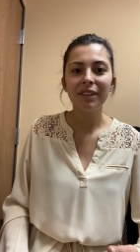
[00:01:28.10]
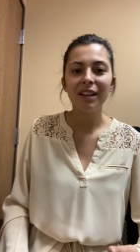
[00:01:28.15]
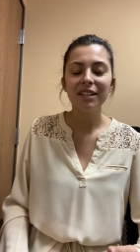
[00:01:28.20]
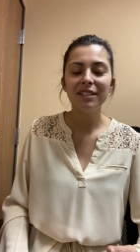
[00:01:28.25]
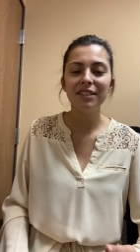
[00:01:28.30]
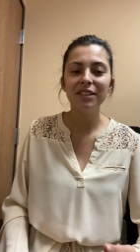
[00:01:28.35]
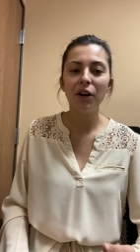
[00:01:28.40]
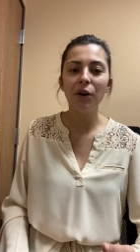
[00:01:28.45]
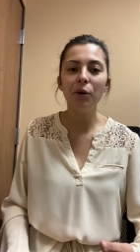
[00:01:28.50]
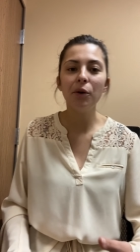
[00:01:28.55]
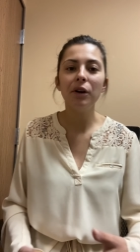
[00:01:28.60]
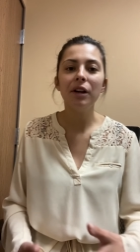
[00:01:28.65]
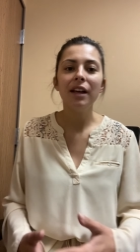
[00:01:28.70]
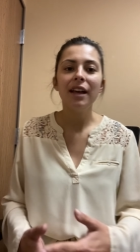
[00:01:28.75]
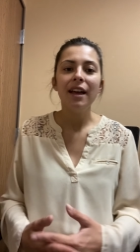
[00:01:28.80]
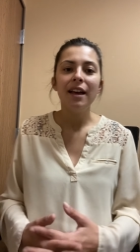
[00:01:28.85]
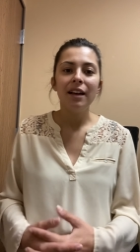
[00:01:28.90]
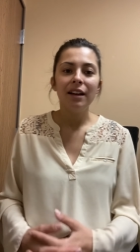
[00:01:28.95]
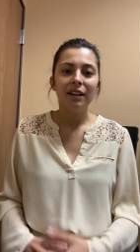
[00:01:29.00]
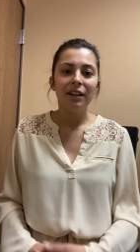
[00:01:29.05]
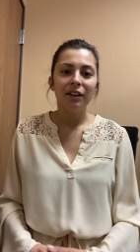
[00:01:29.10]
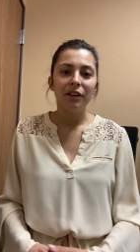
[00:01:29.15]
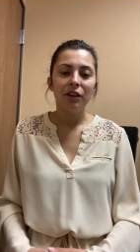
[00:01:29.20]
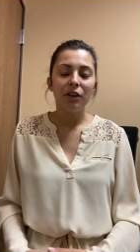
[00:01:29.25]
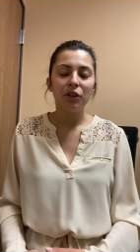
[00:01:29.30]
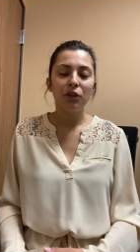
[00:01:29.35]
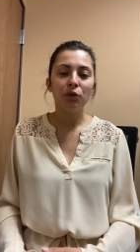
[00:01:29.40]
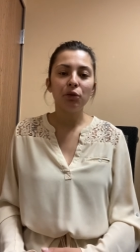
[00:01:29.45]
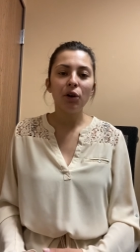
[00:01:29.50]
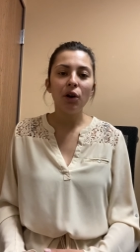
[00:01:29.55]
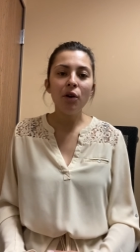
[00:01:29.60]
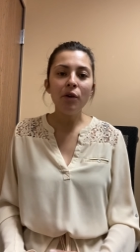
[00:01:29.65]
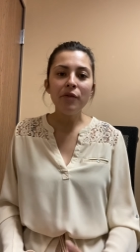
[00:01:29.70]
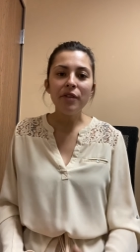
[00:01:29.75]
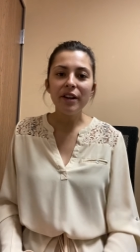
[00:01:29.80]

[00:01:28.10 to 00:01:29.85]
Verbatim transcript: so growth